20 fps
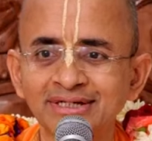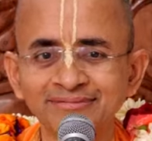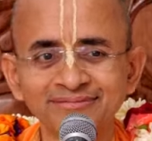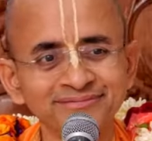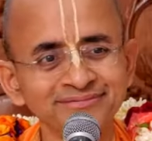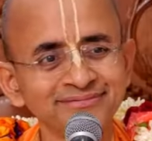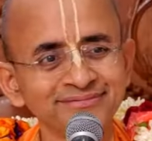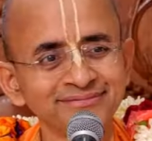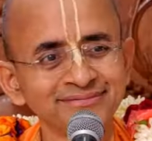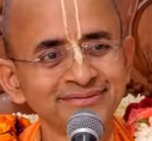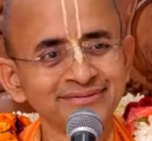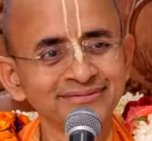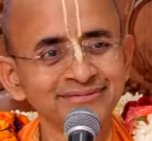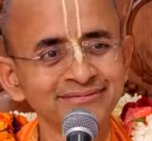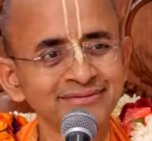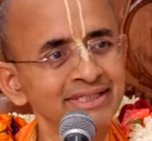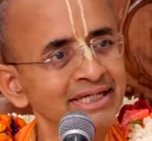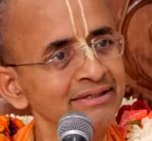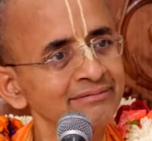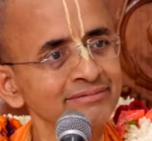system.
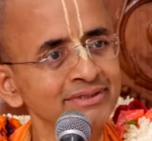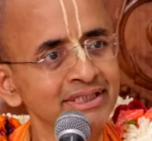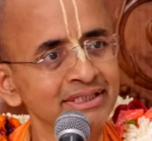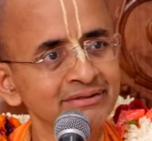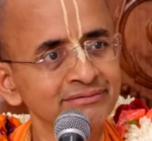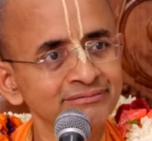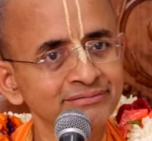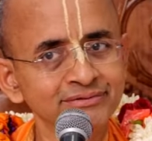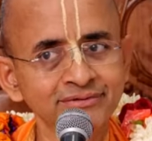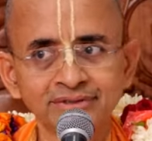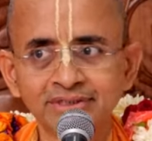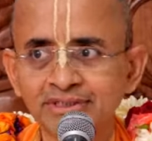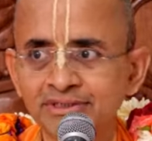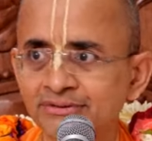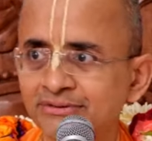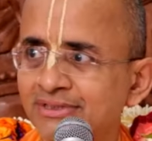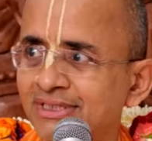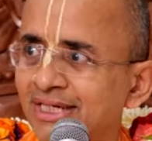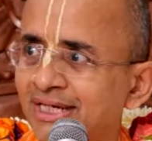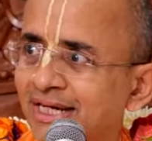Same thing. So
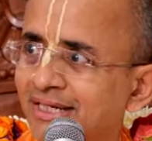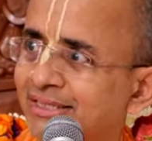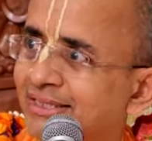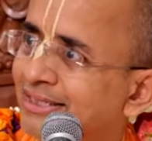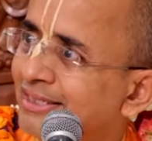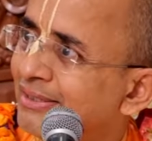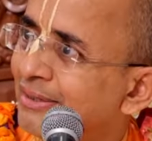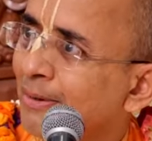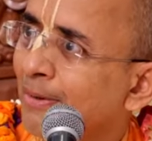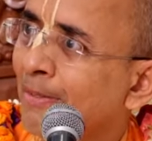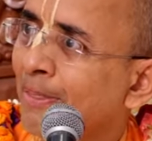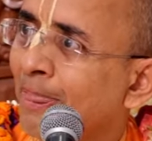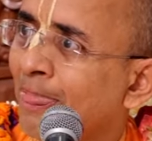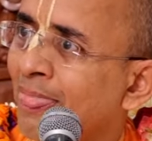he took that idea.